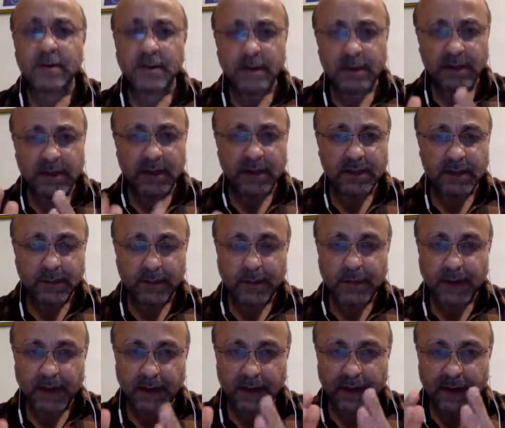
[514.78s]
He takes a
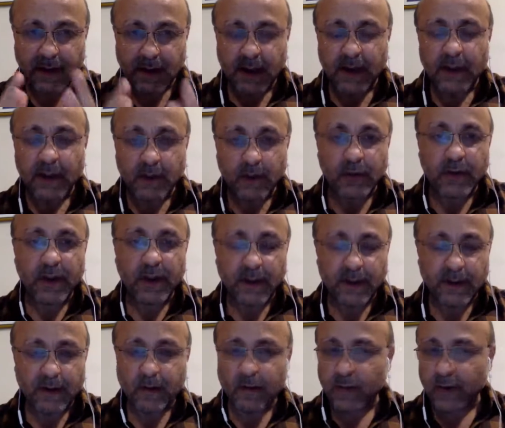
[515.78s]
break 8 to
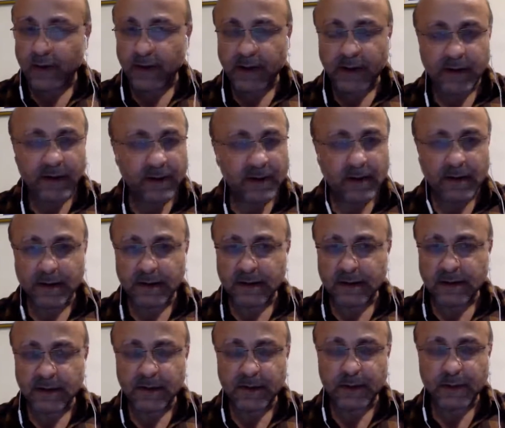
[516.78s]
10, wherein
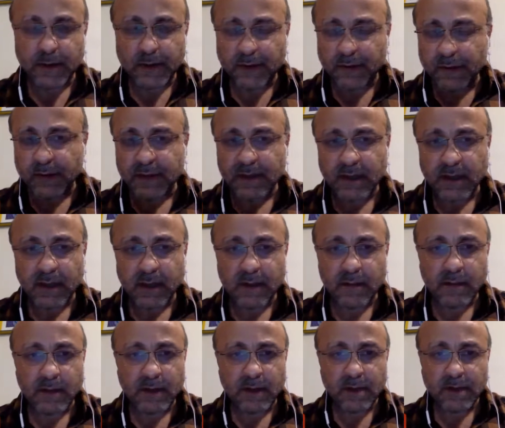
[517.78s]
it's his breakfast
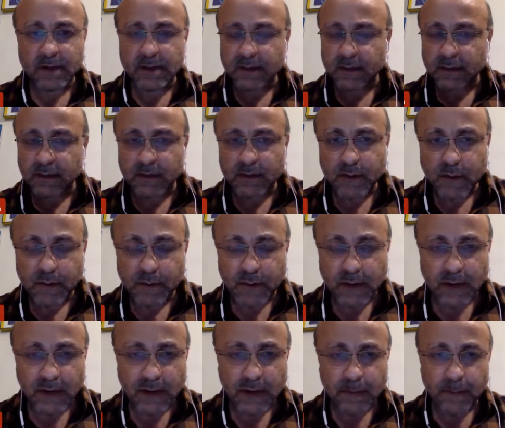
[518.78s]
time and it's his newspaper
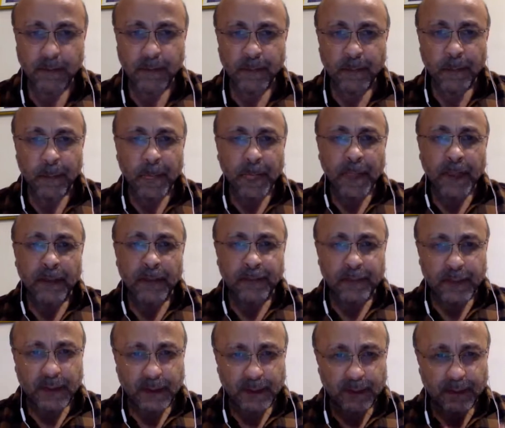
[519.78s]
time.
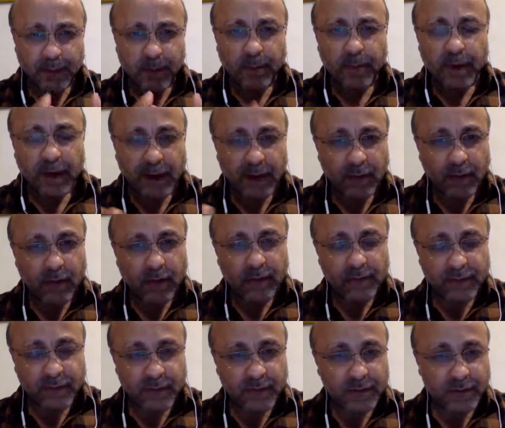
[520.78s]
Then from 10
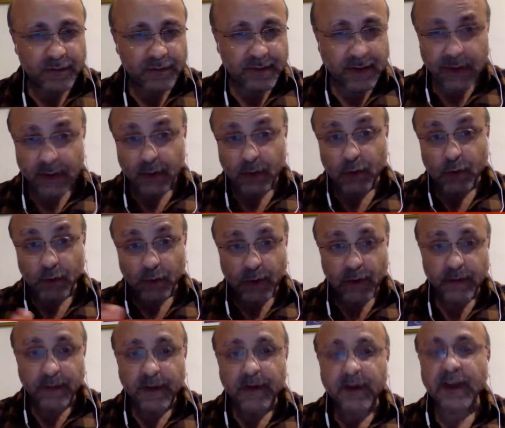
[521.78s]
to
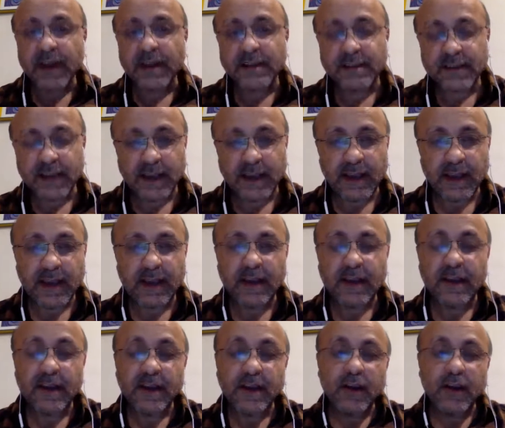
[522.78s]
12 he writes again.